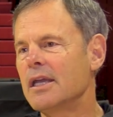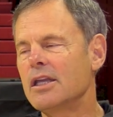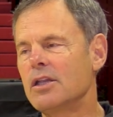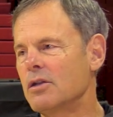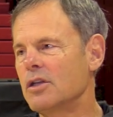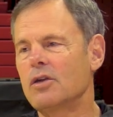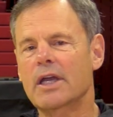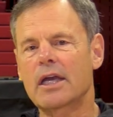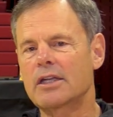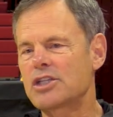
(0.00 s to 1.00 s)
You know,
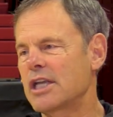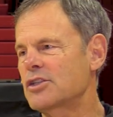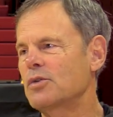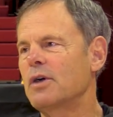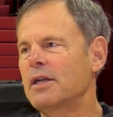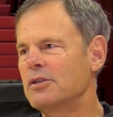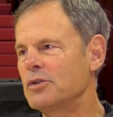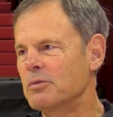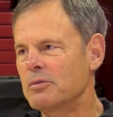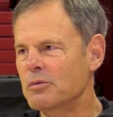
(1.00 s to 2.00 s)
I got a chance to go out
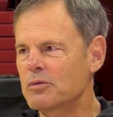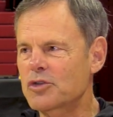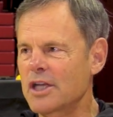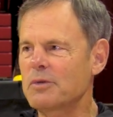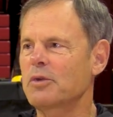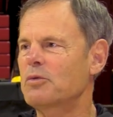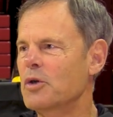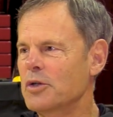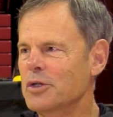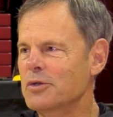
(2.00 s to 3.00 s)
and train with a
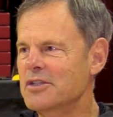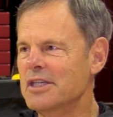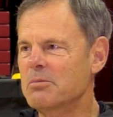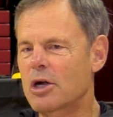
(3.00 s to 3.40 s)
rodeo team.